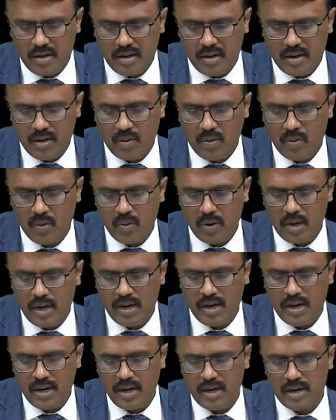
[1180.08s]
Now who
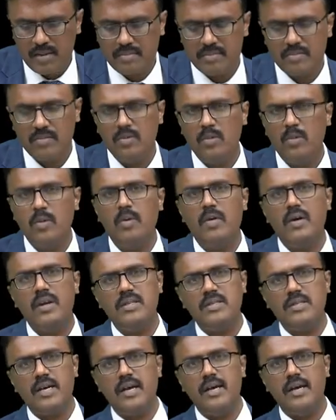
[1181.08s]
can take up? Whoever
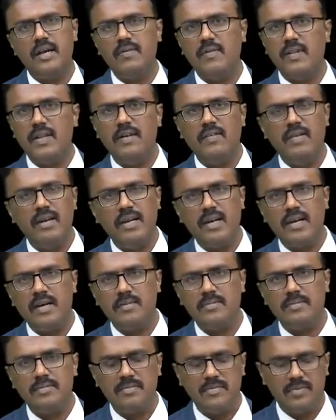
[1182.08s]
is higher, they will take
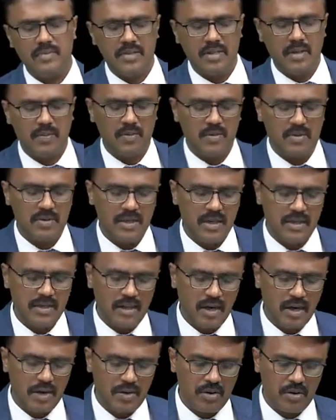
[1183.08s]
up. Suppose there is
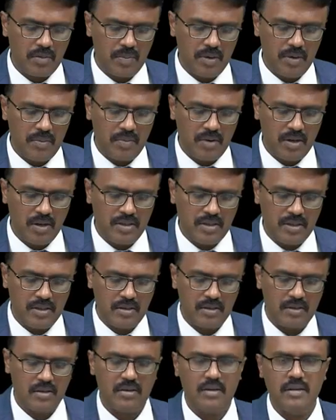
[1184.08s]
atropine
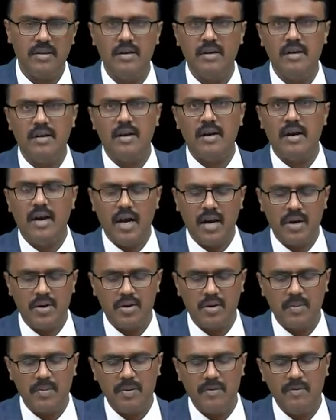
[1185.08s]
poison.
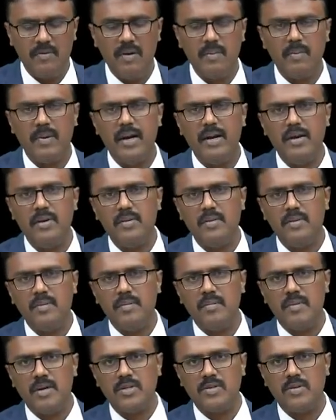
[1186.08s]
Atropine will bind
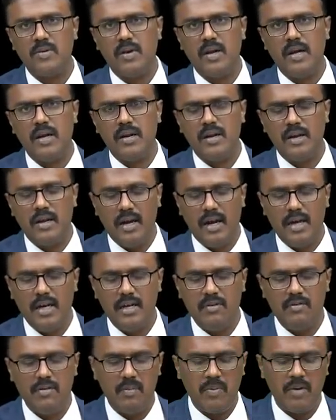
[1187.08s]
to muscarine and
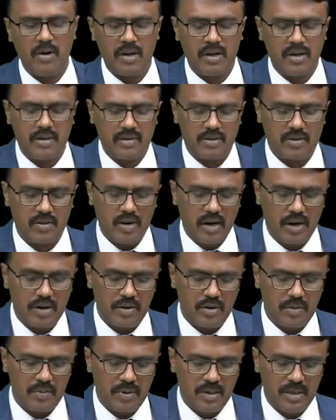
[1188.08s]
it will block it. So
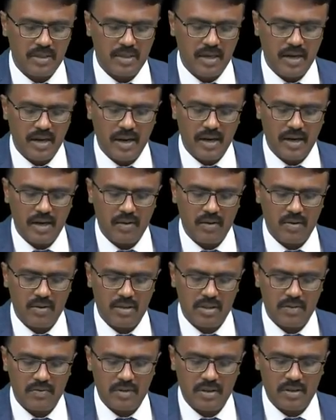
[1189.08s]
atropine is an
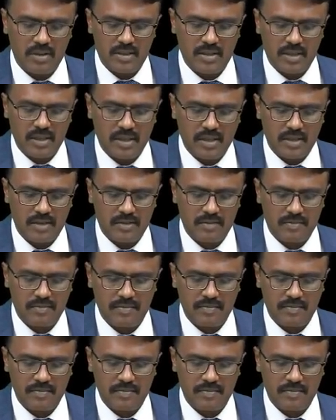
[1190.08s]
antagonist for this site.